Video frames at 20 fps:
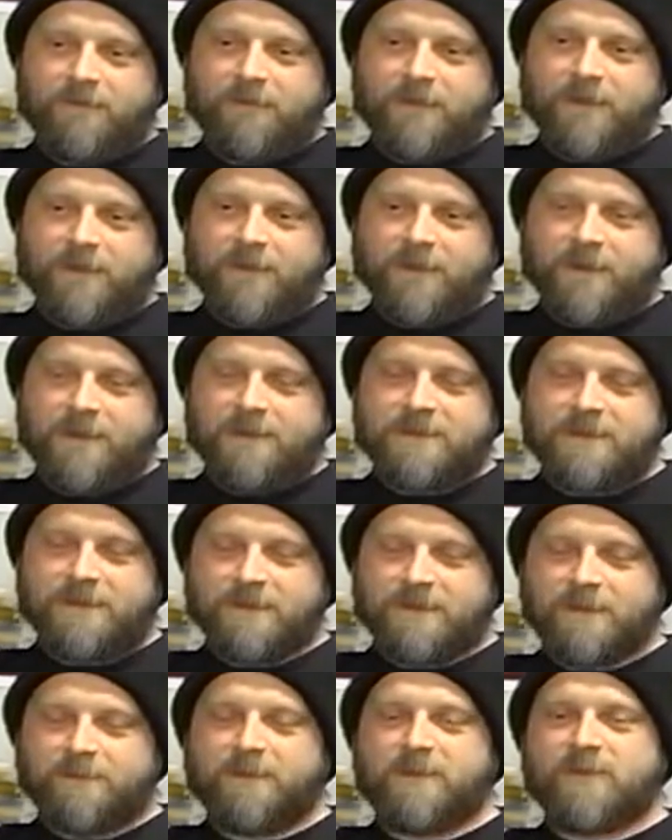like I
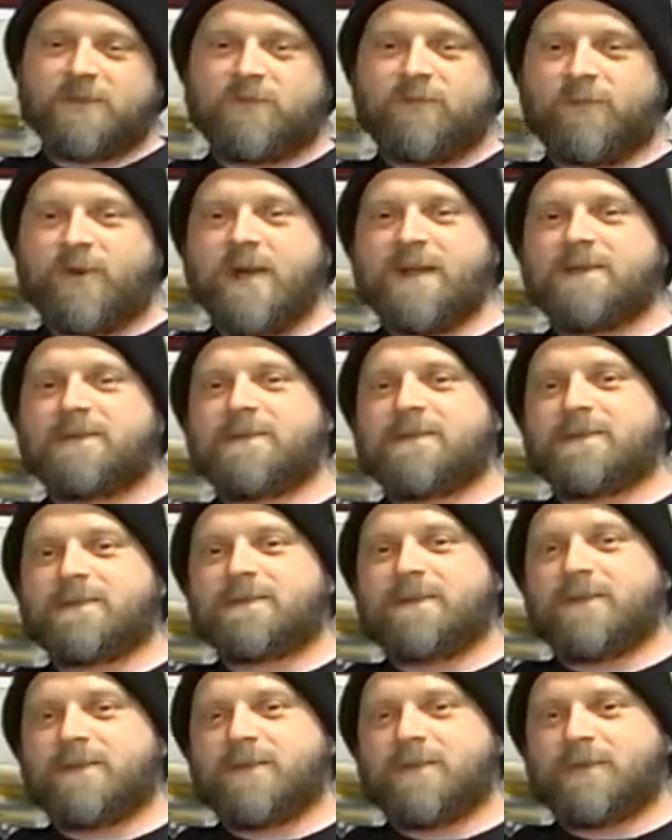said, some of his phrases
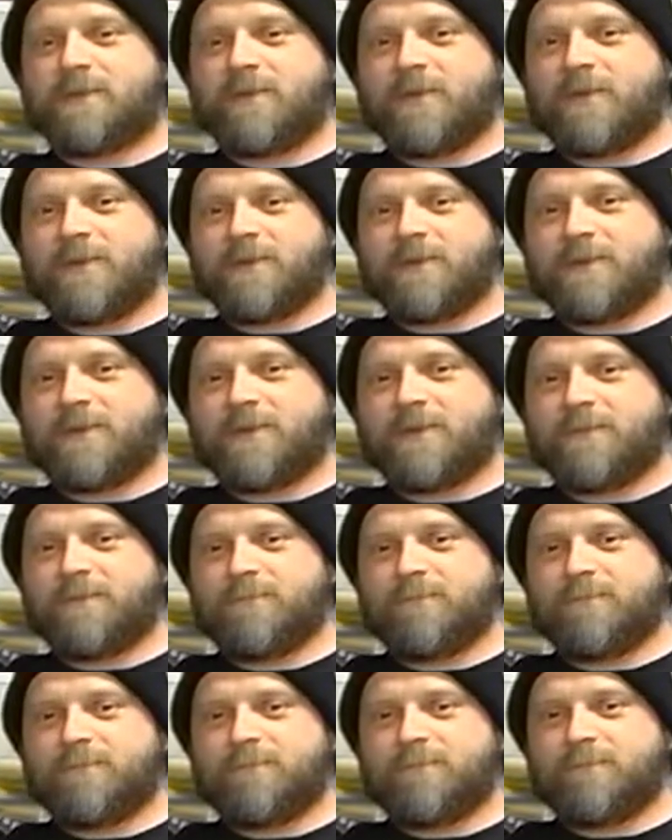and things are always going to
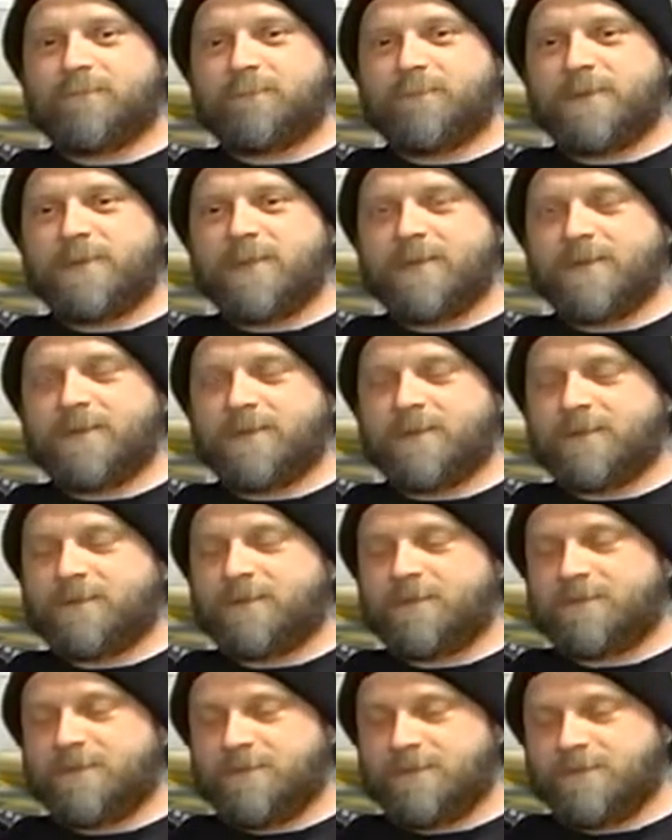be
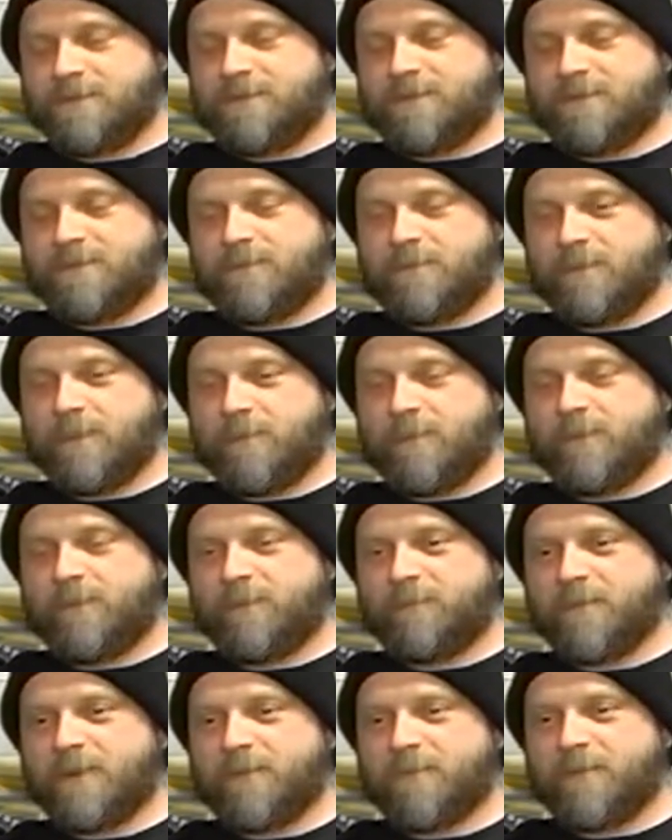what we
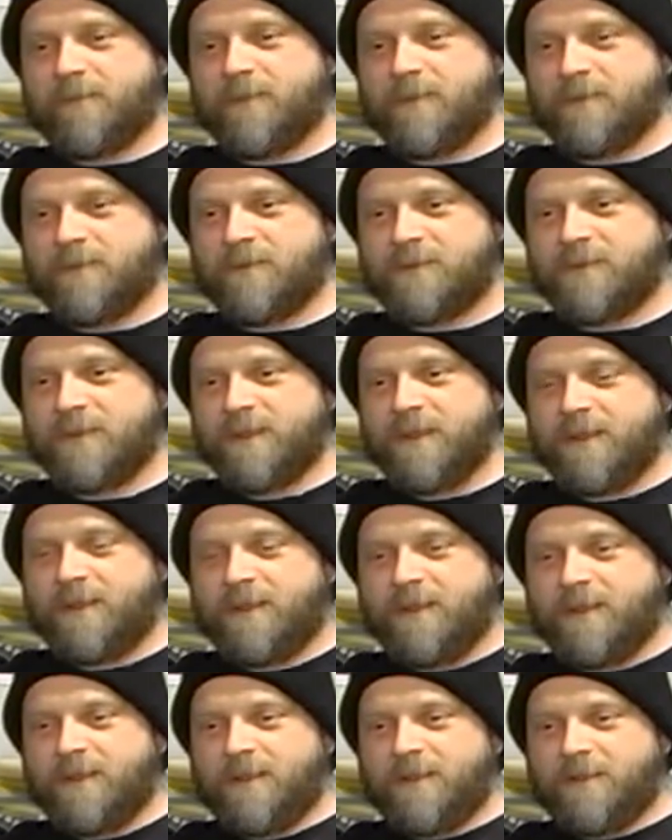remember. There was
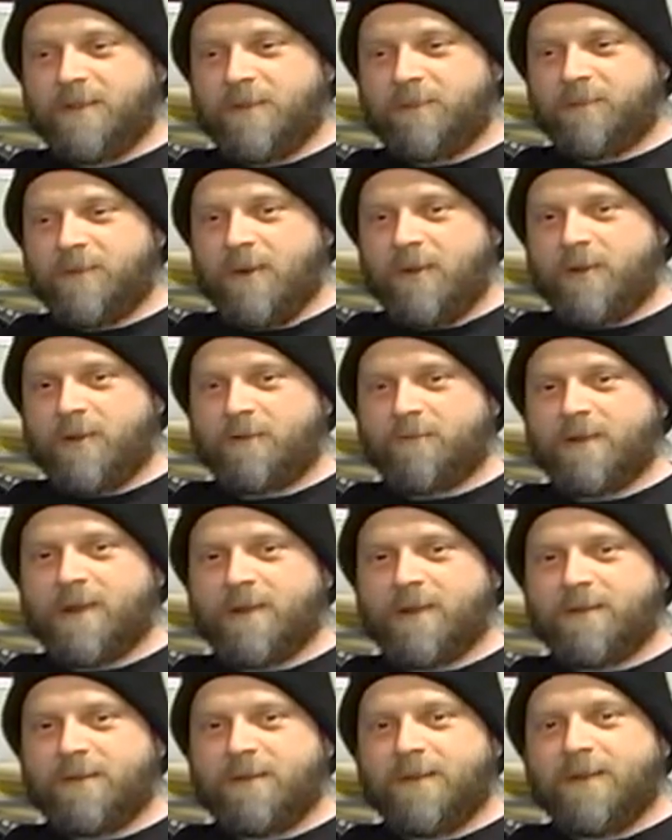him talking
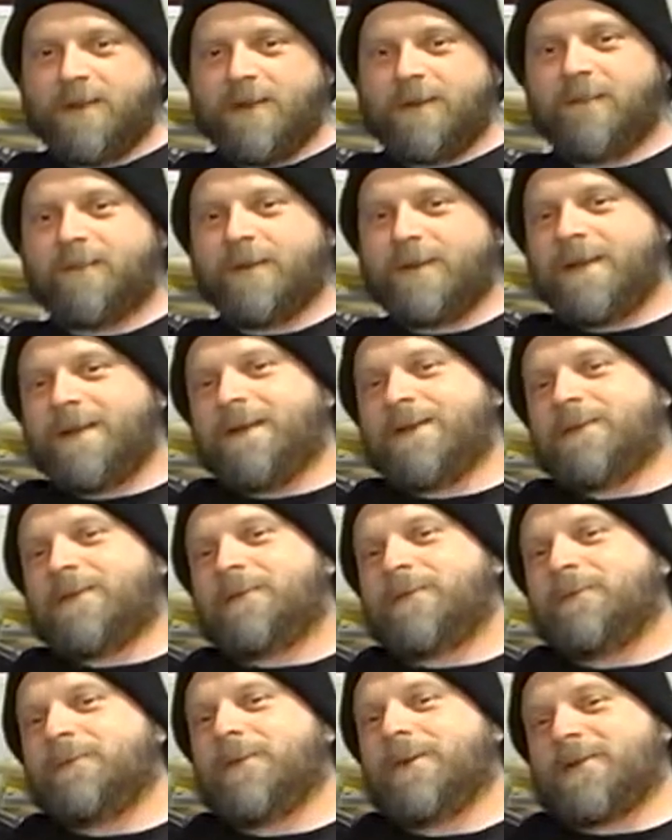about, I don't want to get into
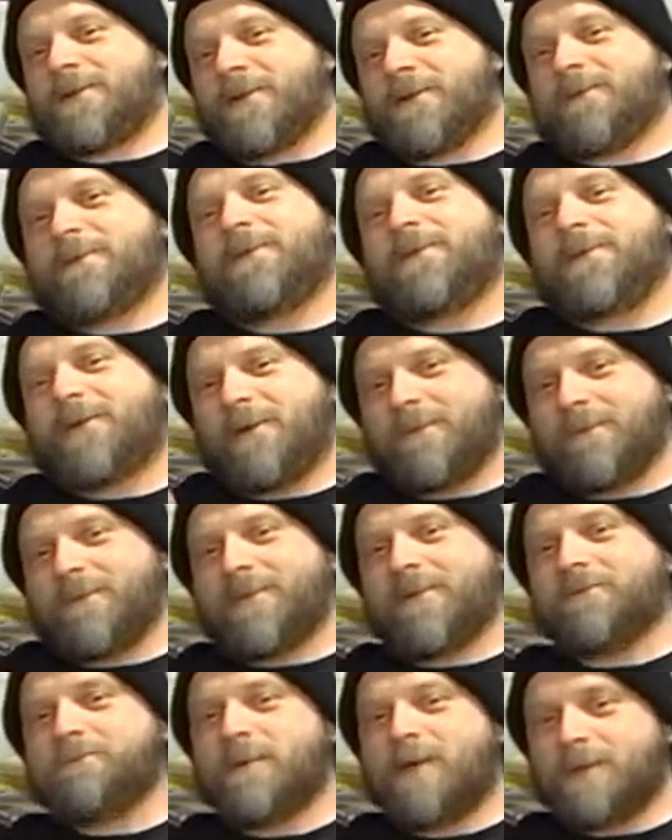too much of it, but he's talking about
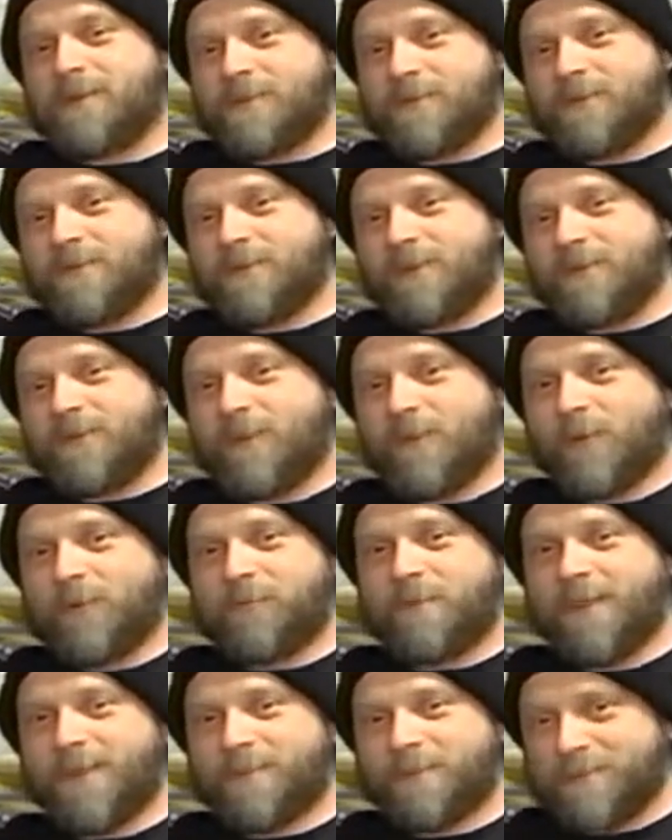the mustard and the
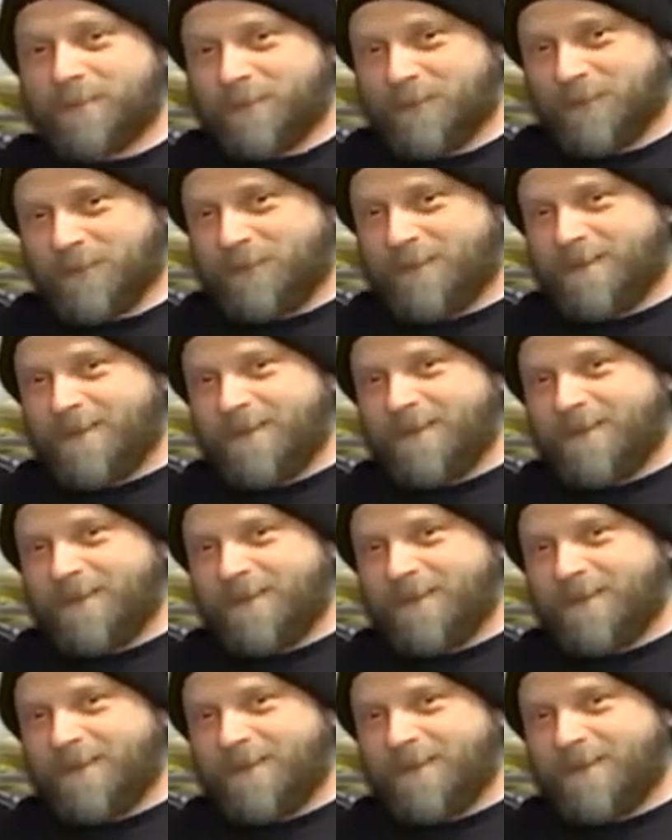toilet paper and